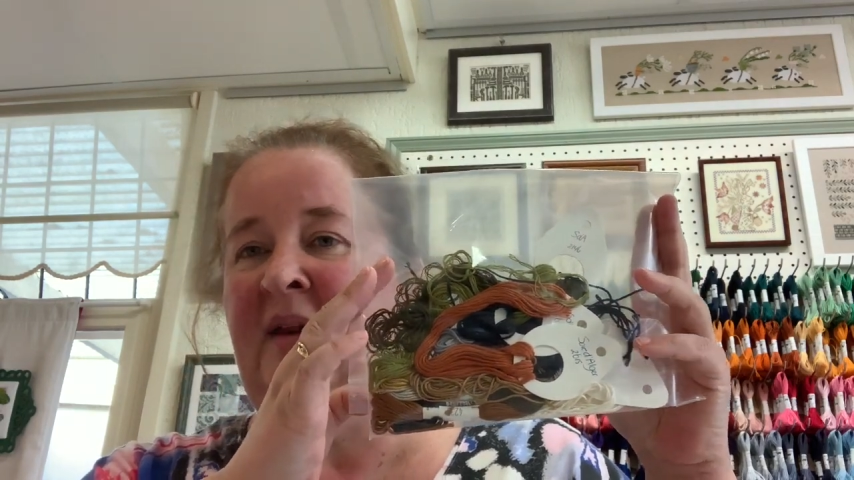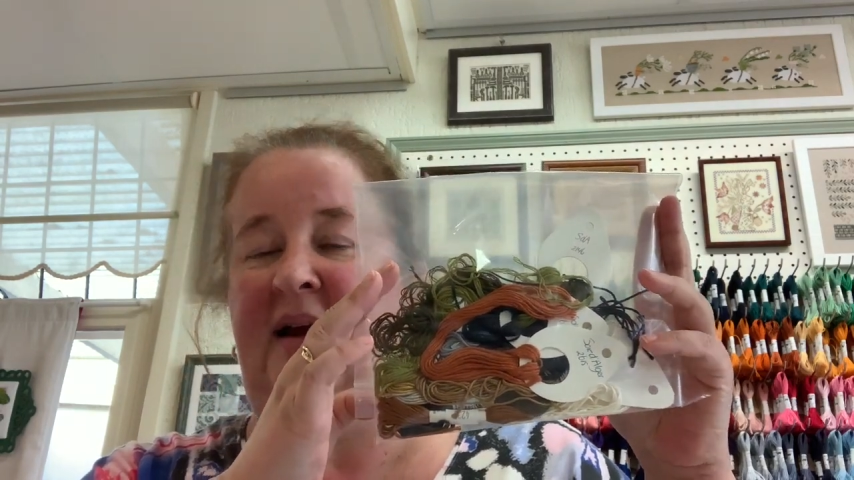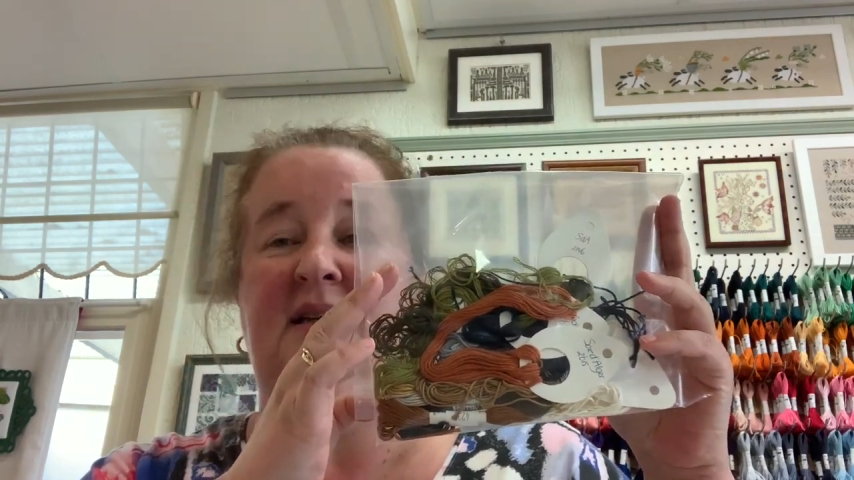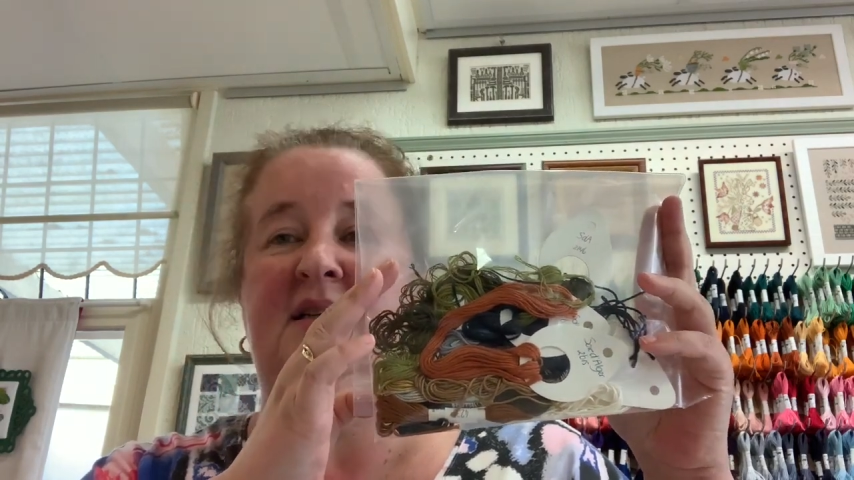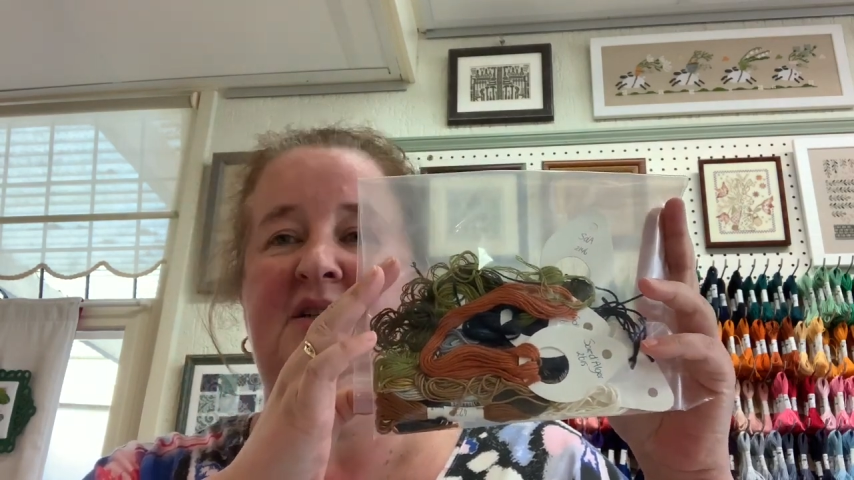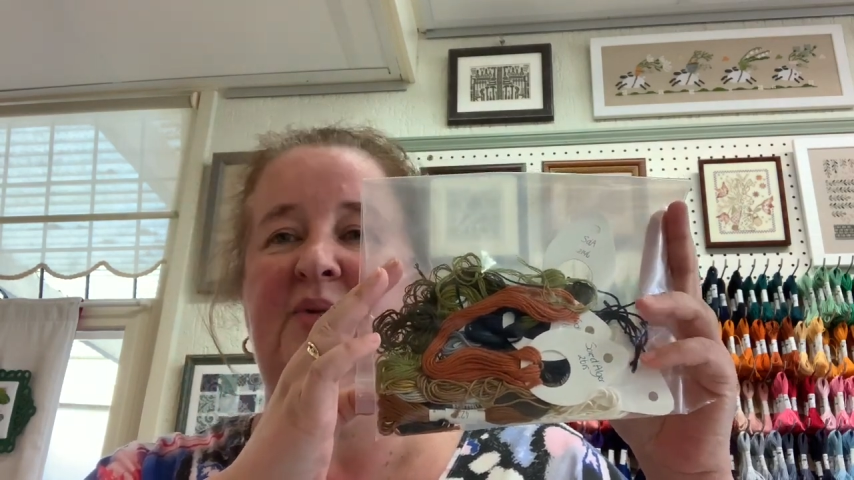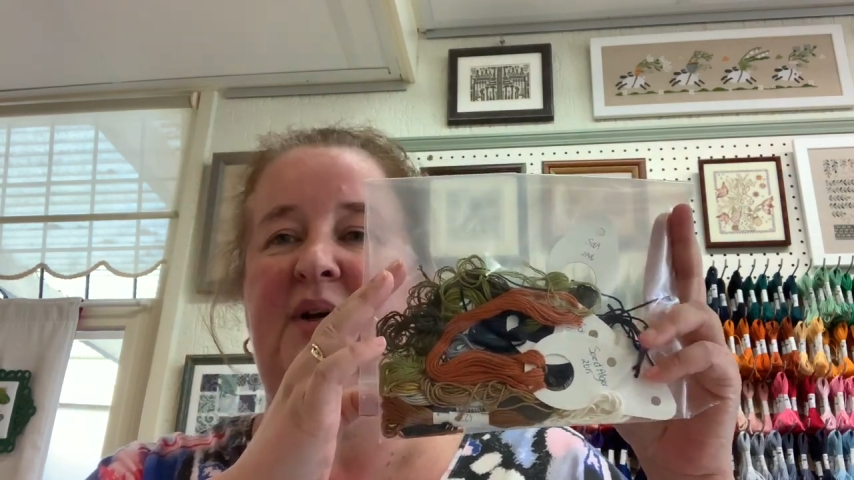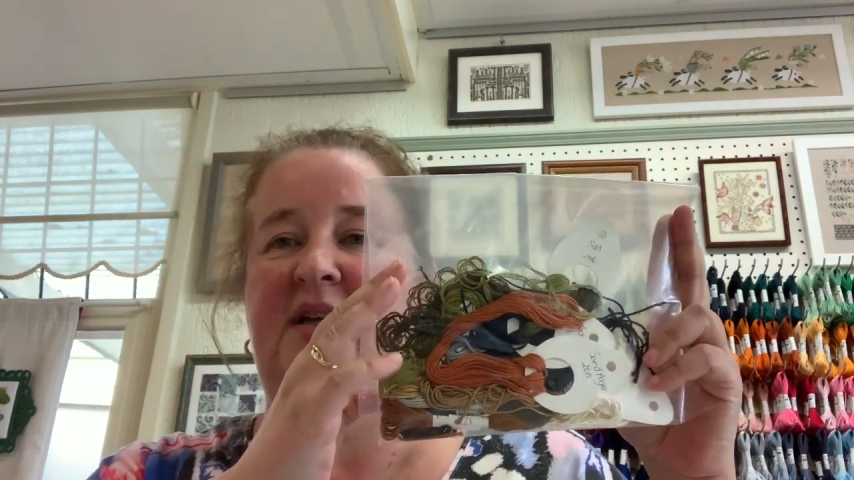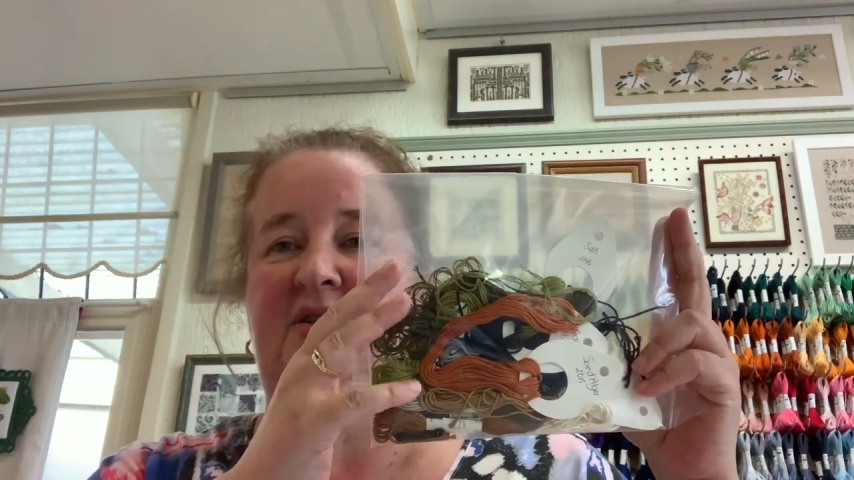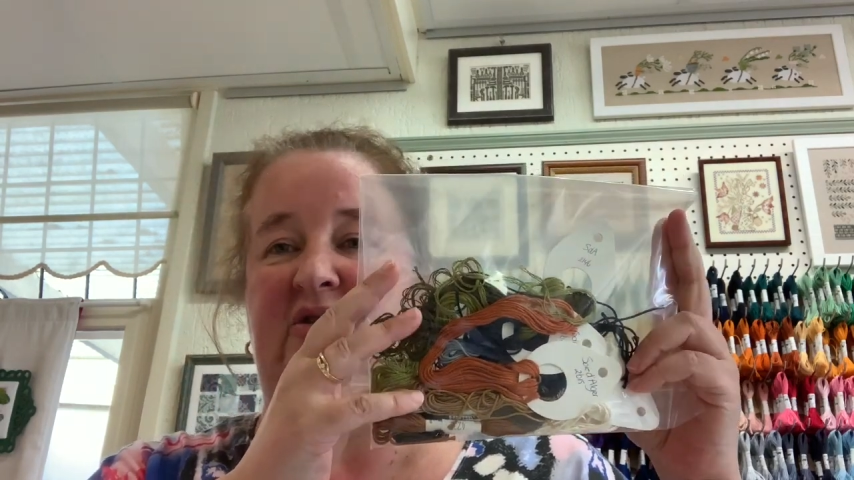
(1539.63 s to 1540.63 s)
I just
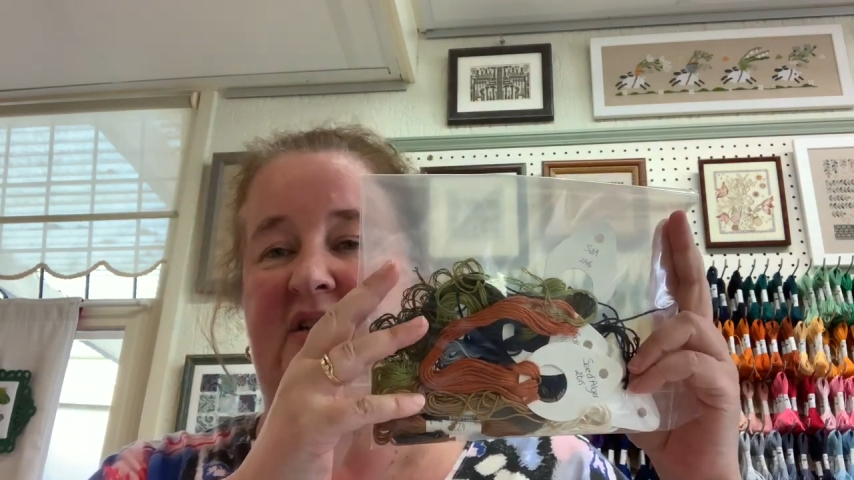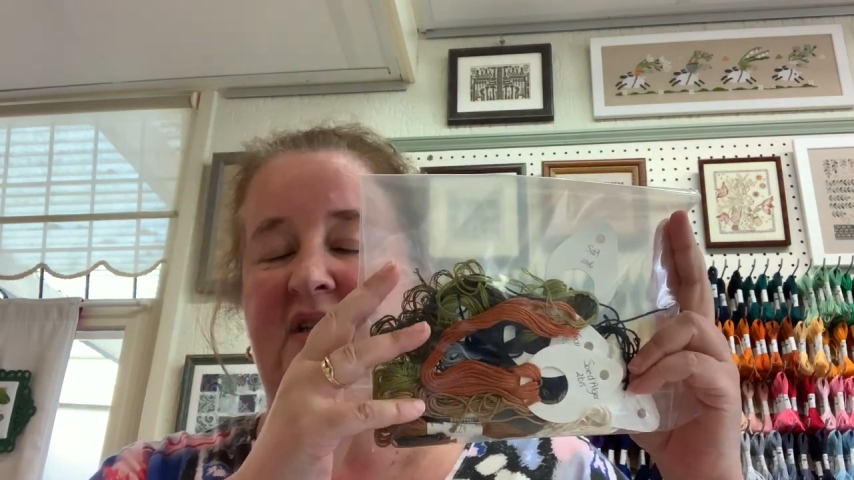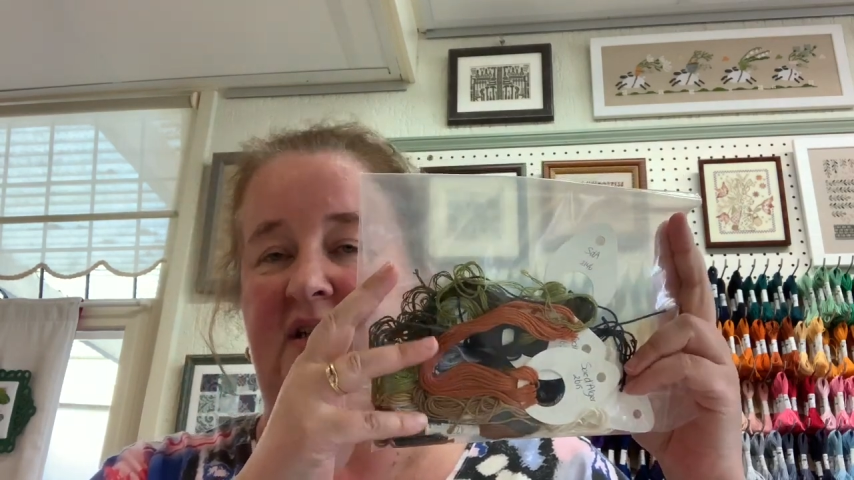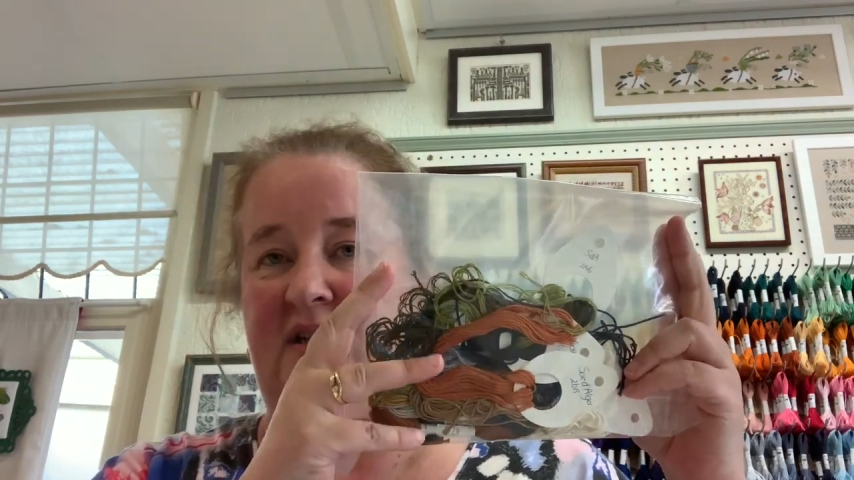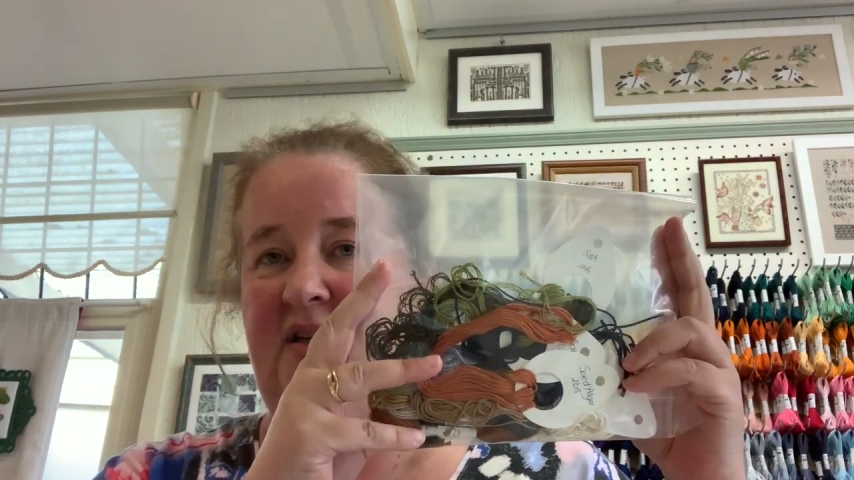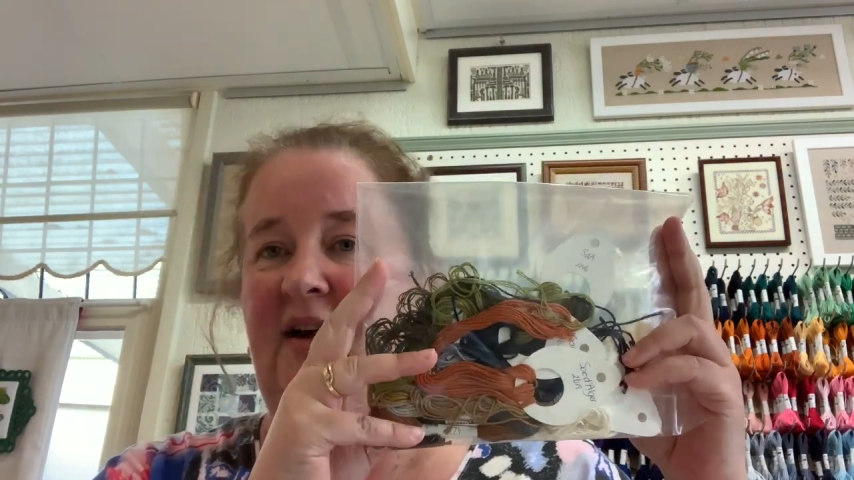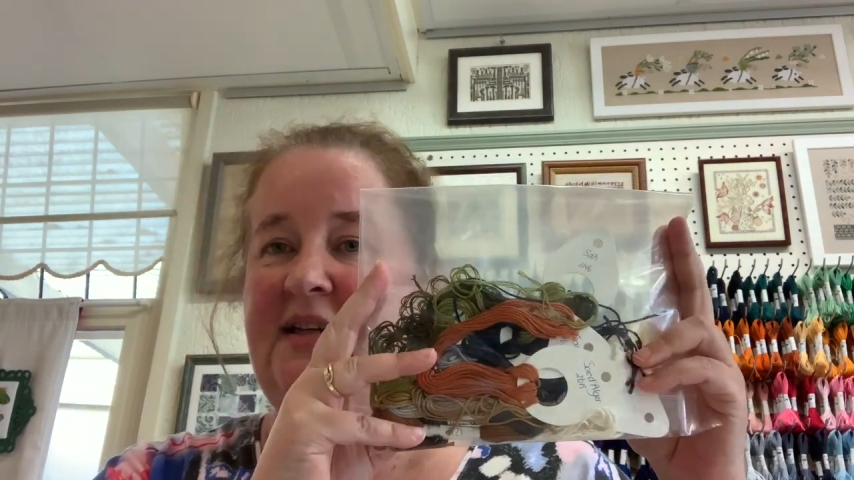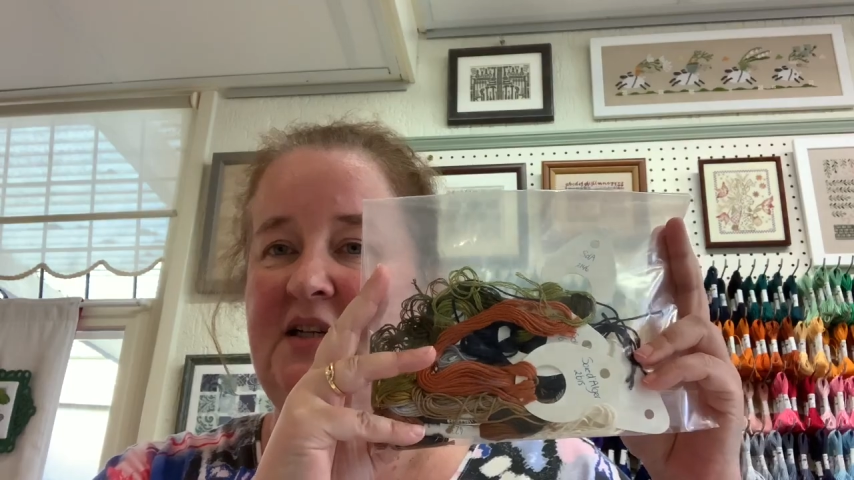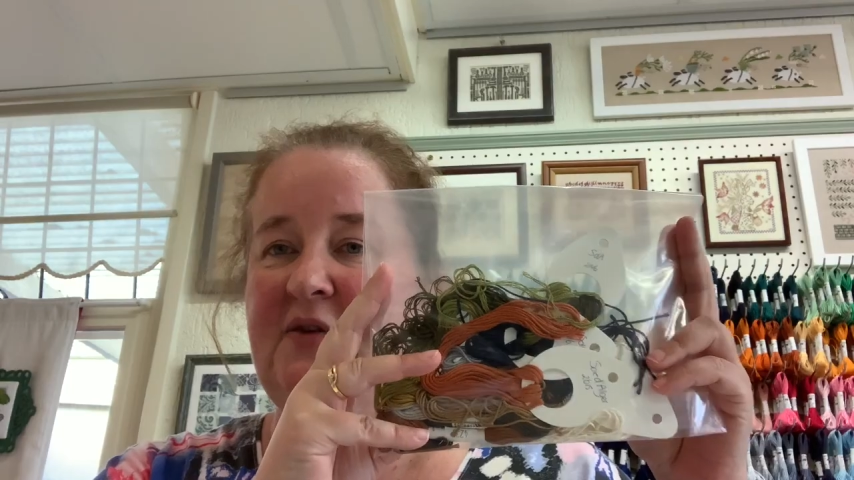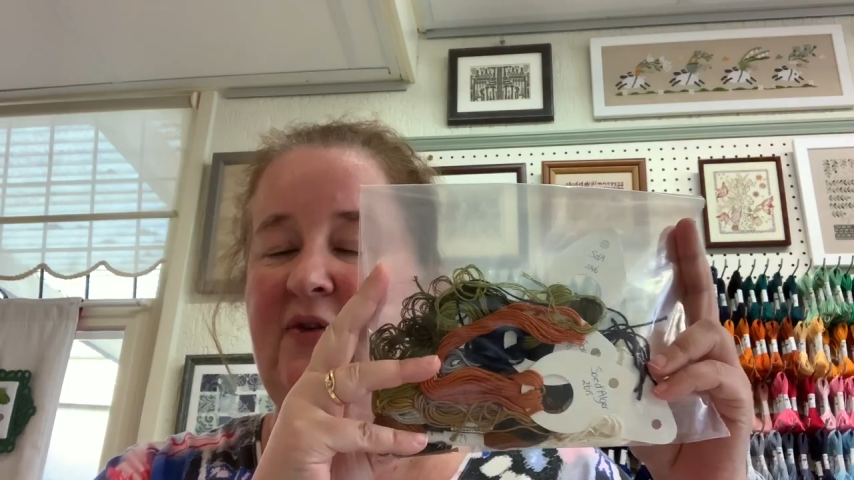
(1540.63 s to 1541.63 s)
wanted to start. So I
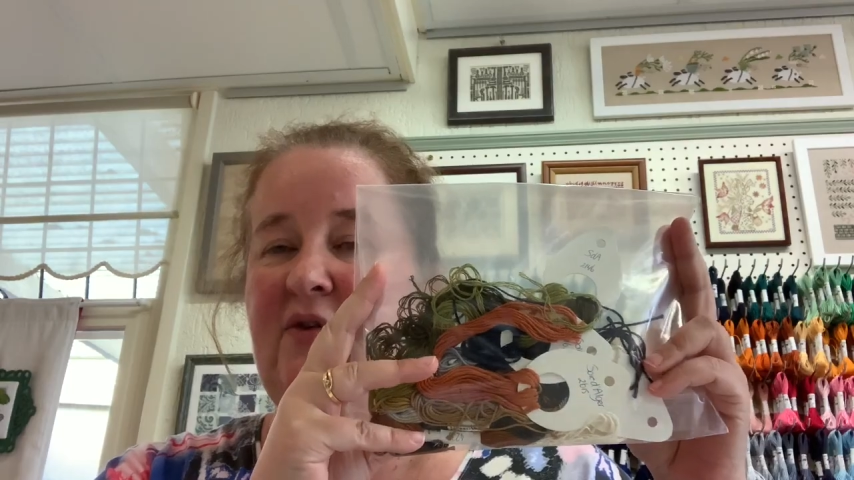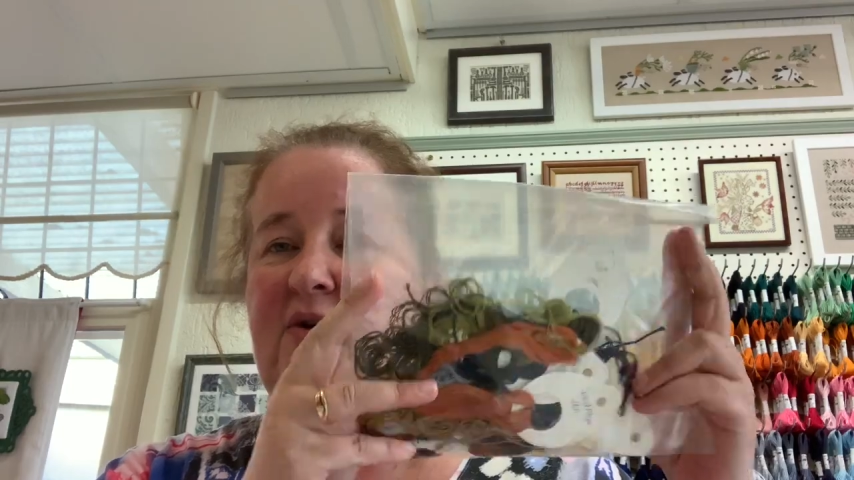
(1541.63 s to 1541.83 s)
just threw